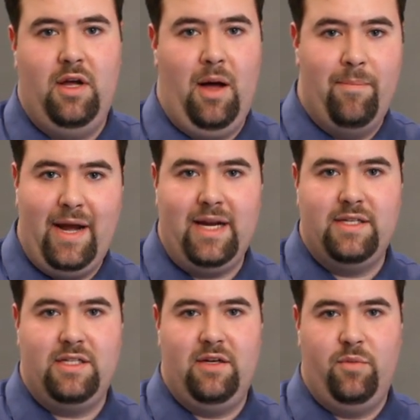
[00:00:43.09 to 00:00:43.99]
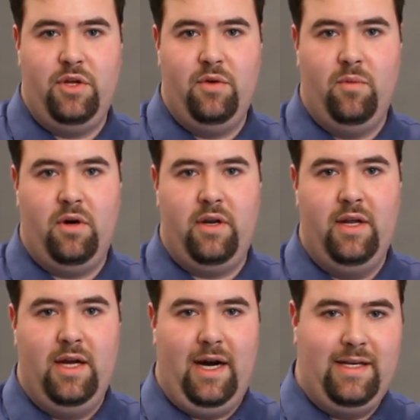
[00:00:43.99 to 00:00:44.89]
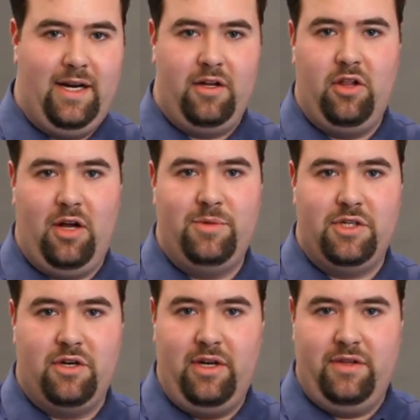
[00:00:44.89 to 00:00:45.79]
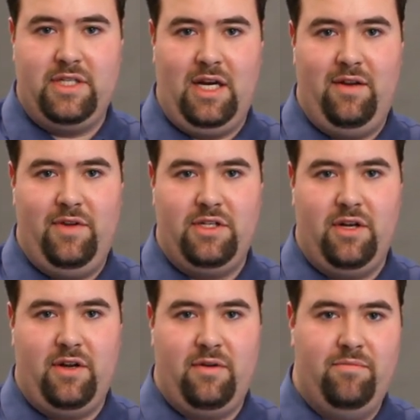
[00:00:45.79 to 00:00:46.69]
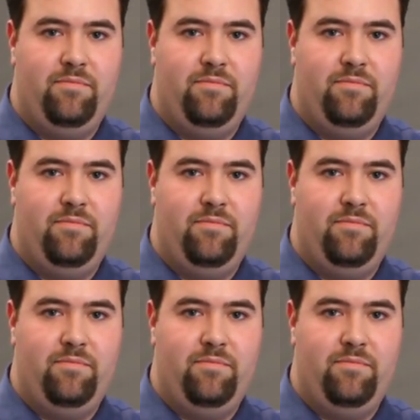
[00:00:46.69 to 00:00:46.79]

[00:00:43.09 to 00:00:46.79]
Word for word: a magazine where you want identical objects on either side of each other